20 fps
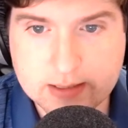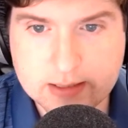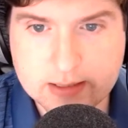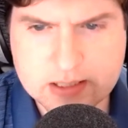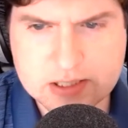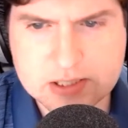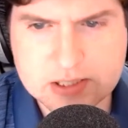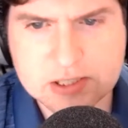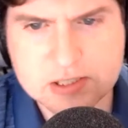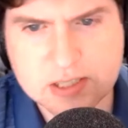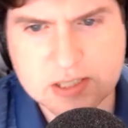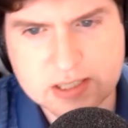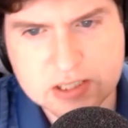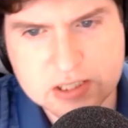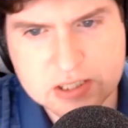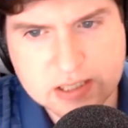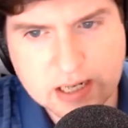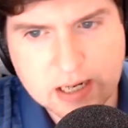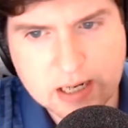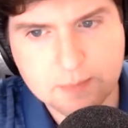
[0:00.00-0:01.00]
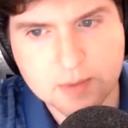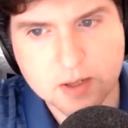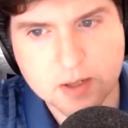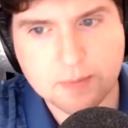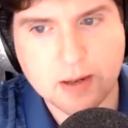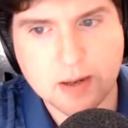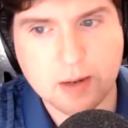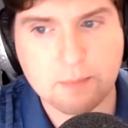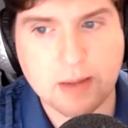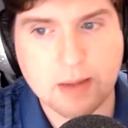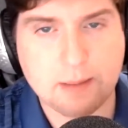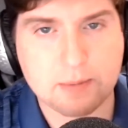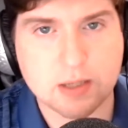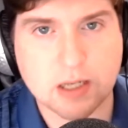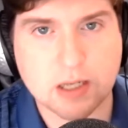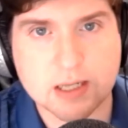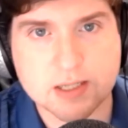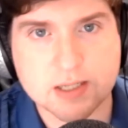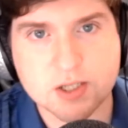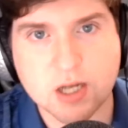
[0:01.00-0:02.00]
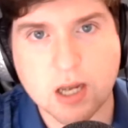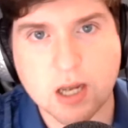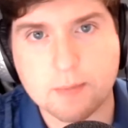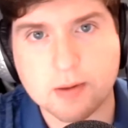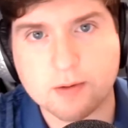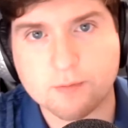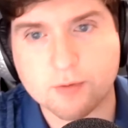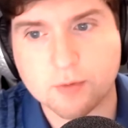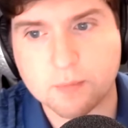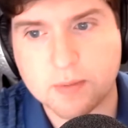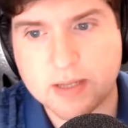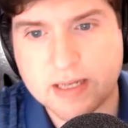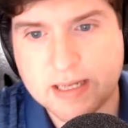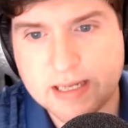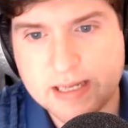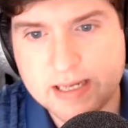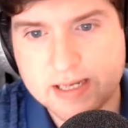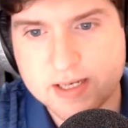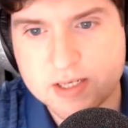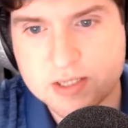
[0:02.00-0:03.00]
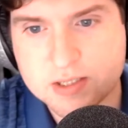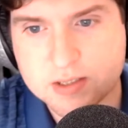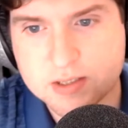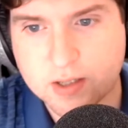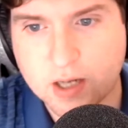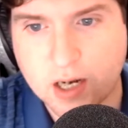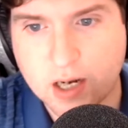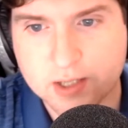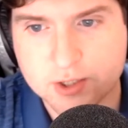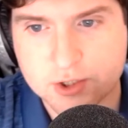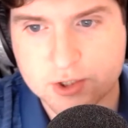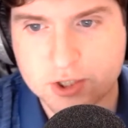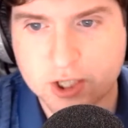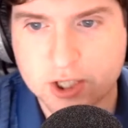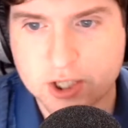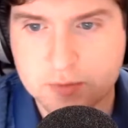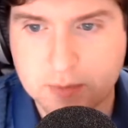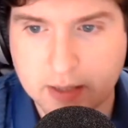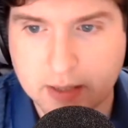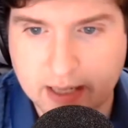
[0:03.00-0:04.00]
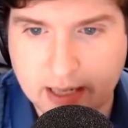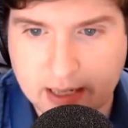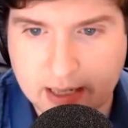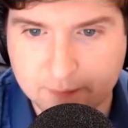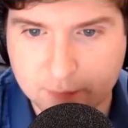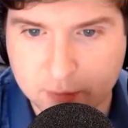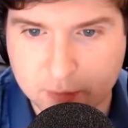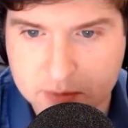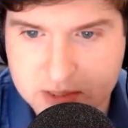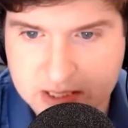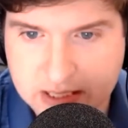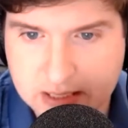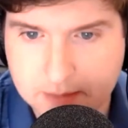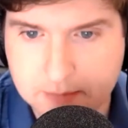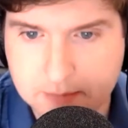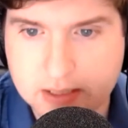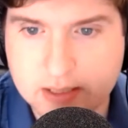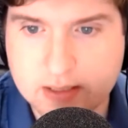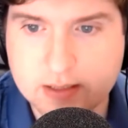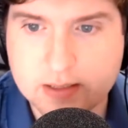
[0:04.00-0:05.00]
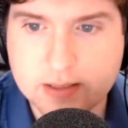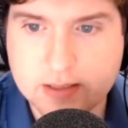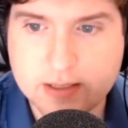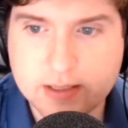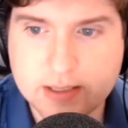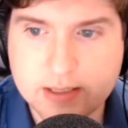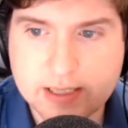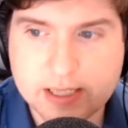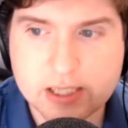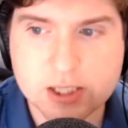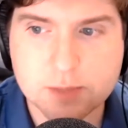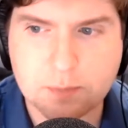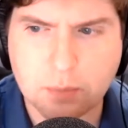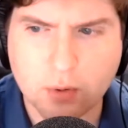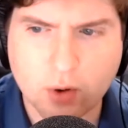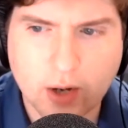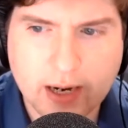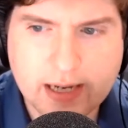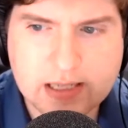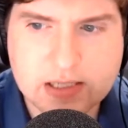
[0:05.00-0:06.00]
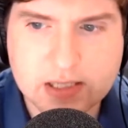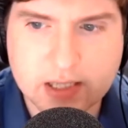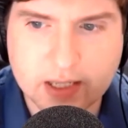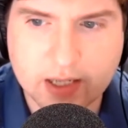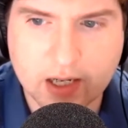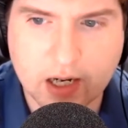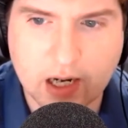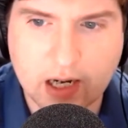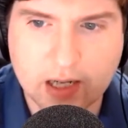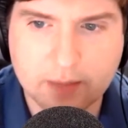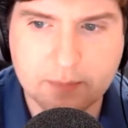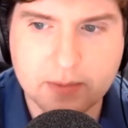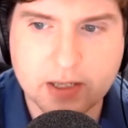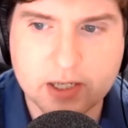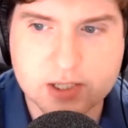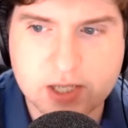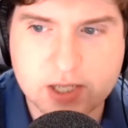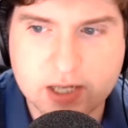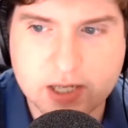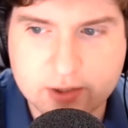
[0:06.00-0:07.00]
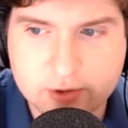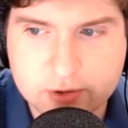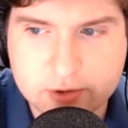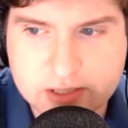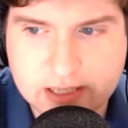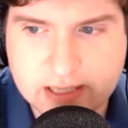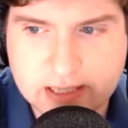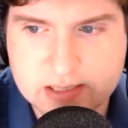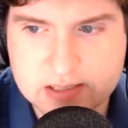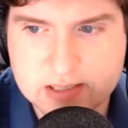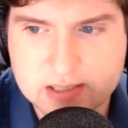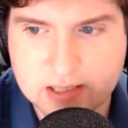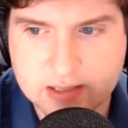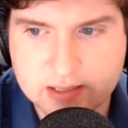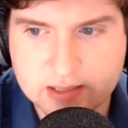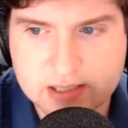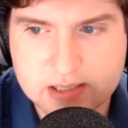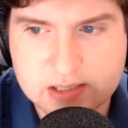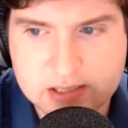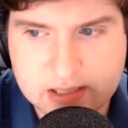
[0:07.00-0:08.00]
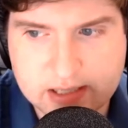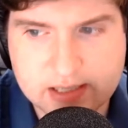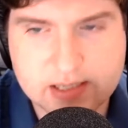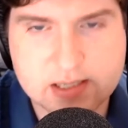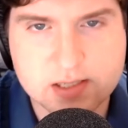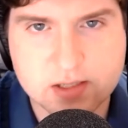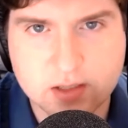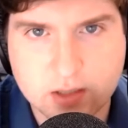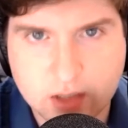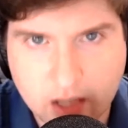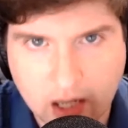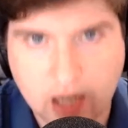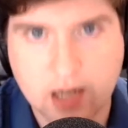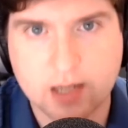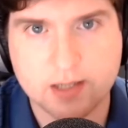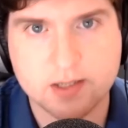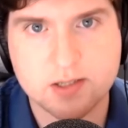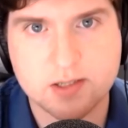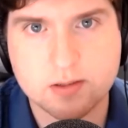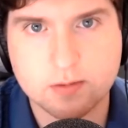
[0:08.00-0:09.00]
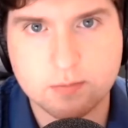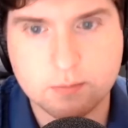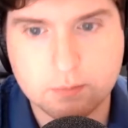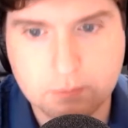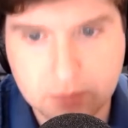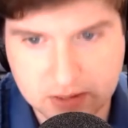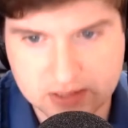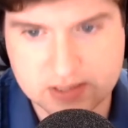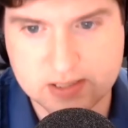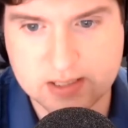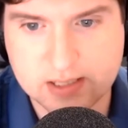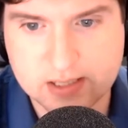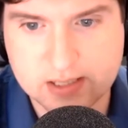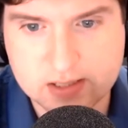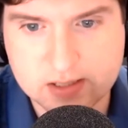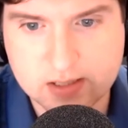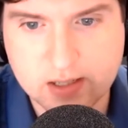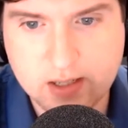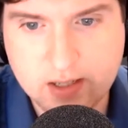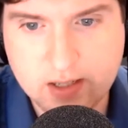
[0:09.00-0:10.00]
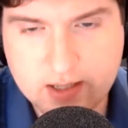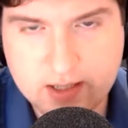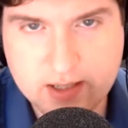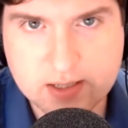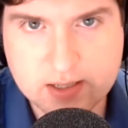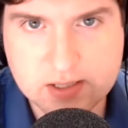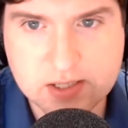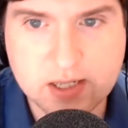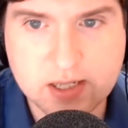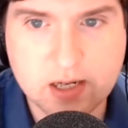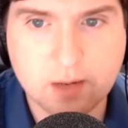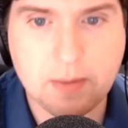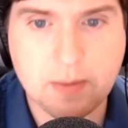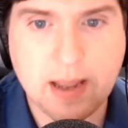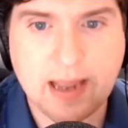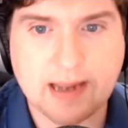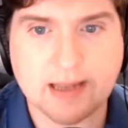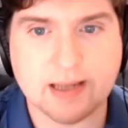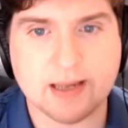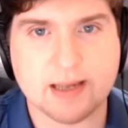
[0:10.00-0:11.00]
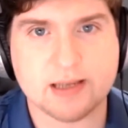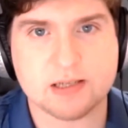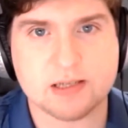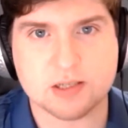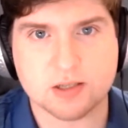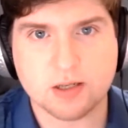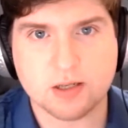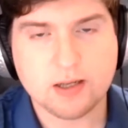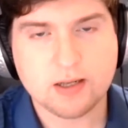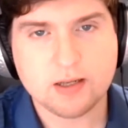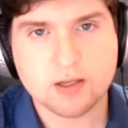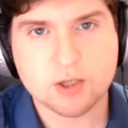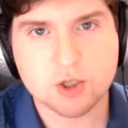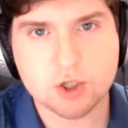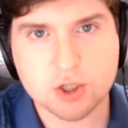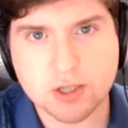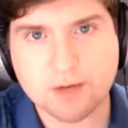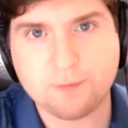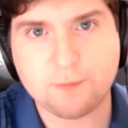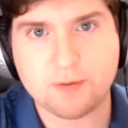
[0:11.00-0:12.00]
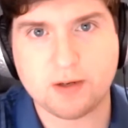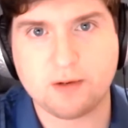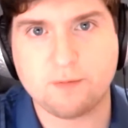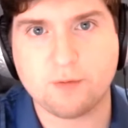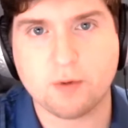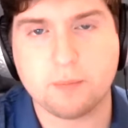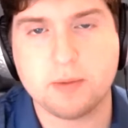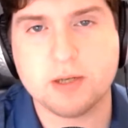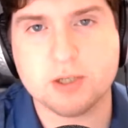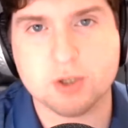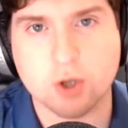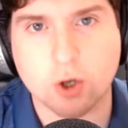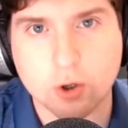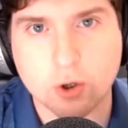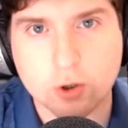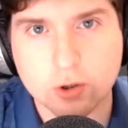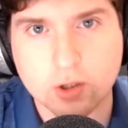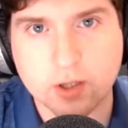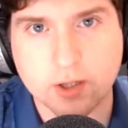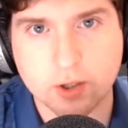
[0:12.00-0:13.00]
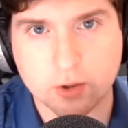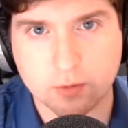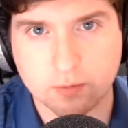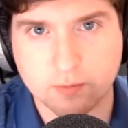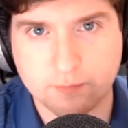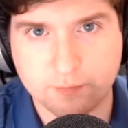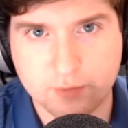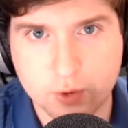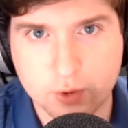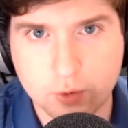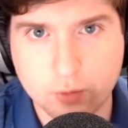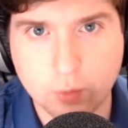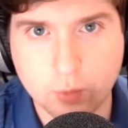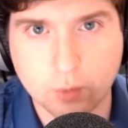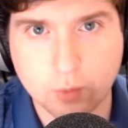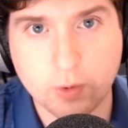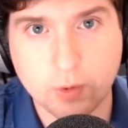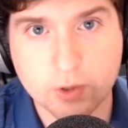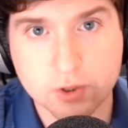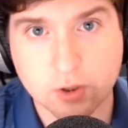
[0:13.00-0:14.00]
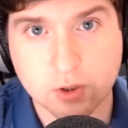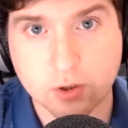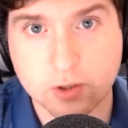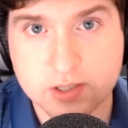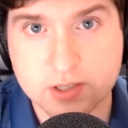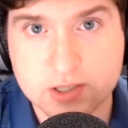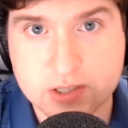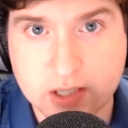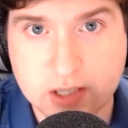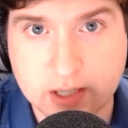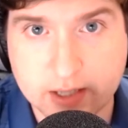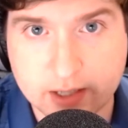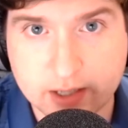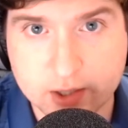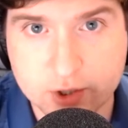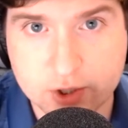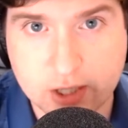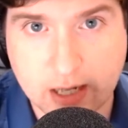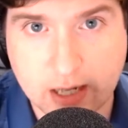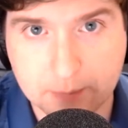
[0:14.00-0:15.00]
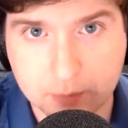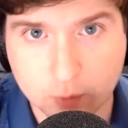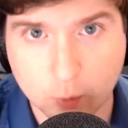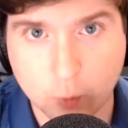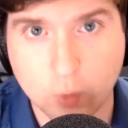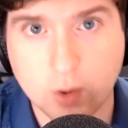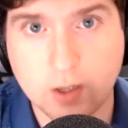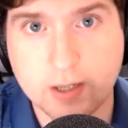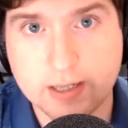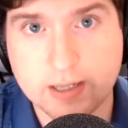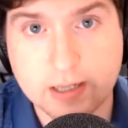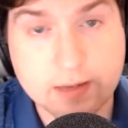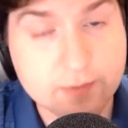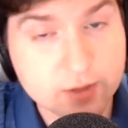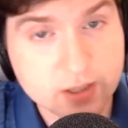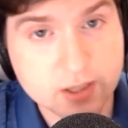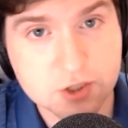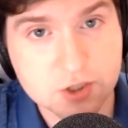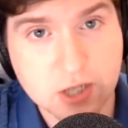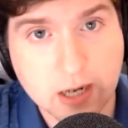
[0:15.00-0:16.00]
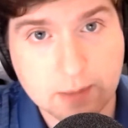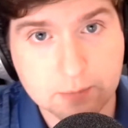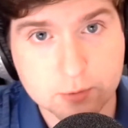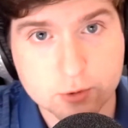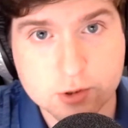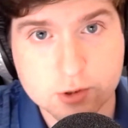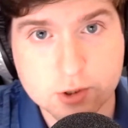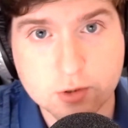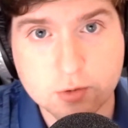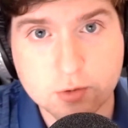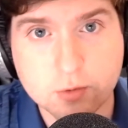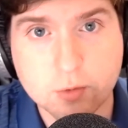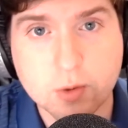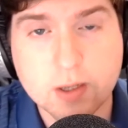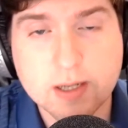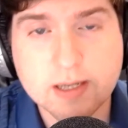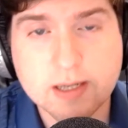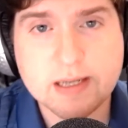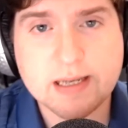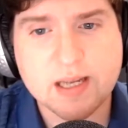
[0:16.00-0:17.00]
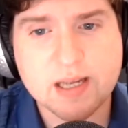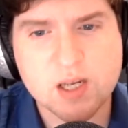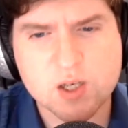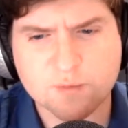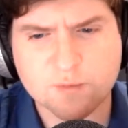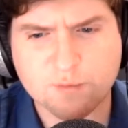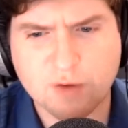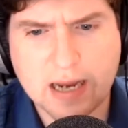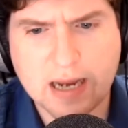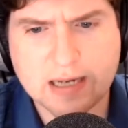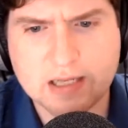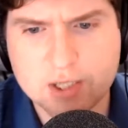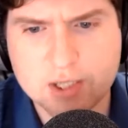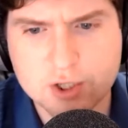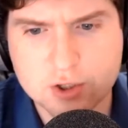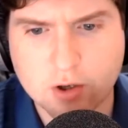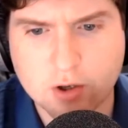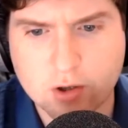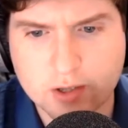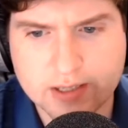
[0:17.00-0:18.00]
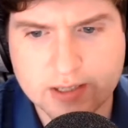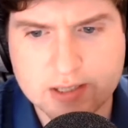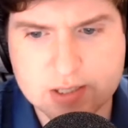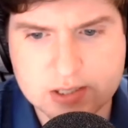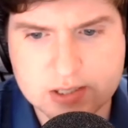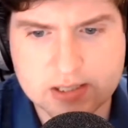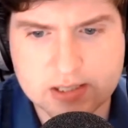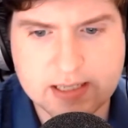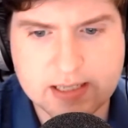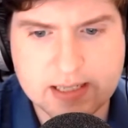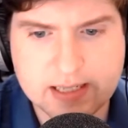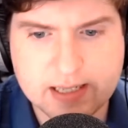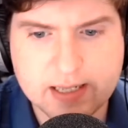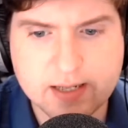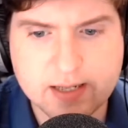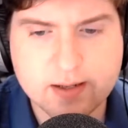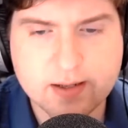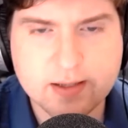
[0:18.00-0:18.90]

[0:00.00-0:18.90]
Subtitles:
This is a statement about Babylon's coming from the east. God's judgment came from Teman. He's praising God because he understands that this is God's business. See, Habakkuk has shifted from his earlier view when we started studying in chapter 1 and even in chapter 2. He's finally starting to see